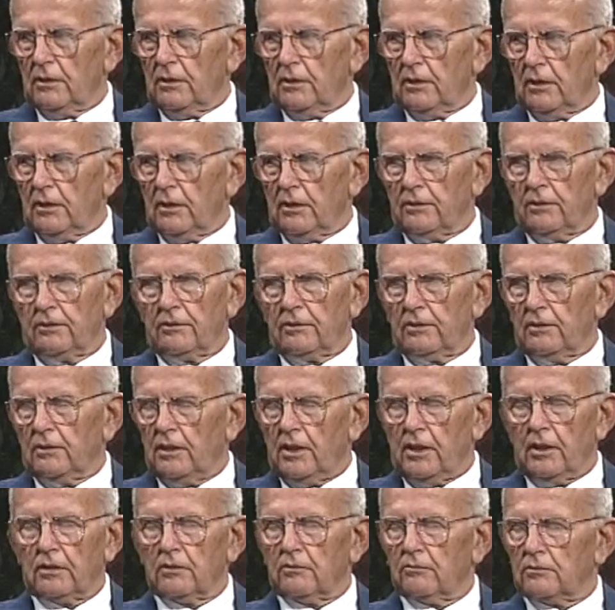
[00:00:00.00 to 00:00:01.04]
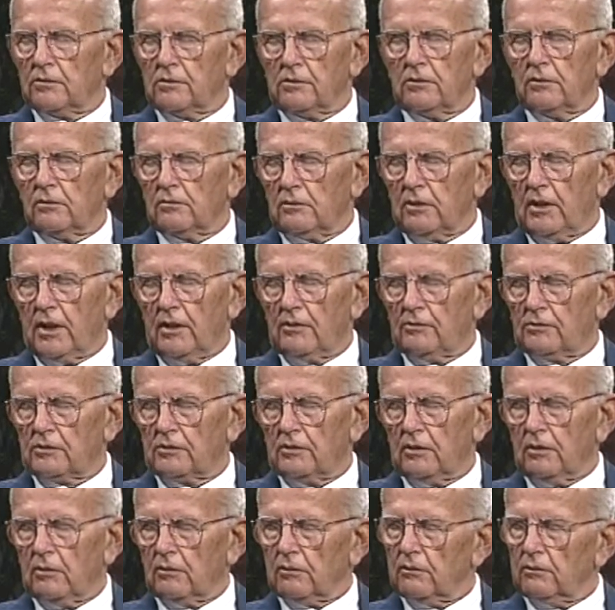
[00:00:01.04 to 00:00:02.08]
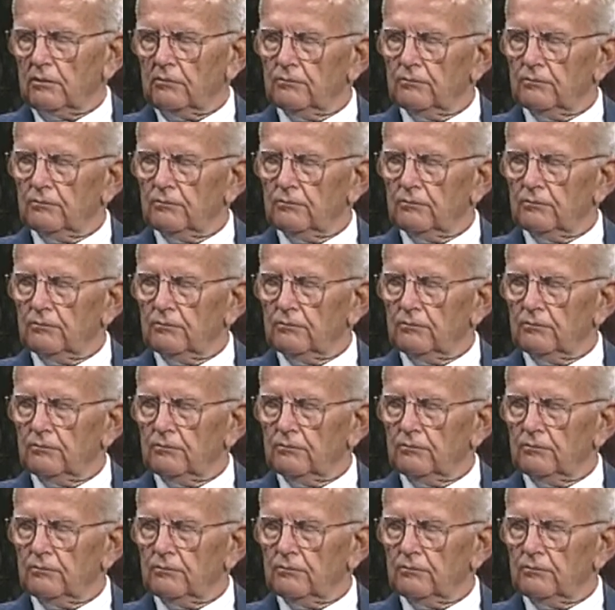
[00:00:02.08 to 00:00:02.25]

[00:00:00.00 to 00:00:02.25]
Other than that, there was no livestock.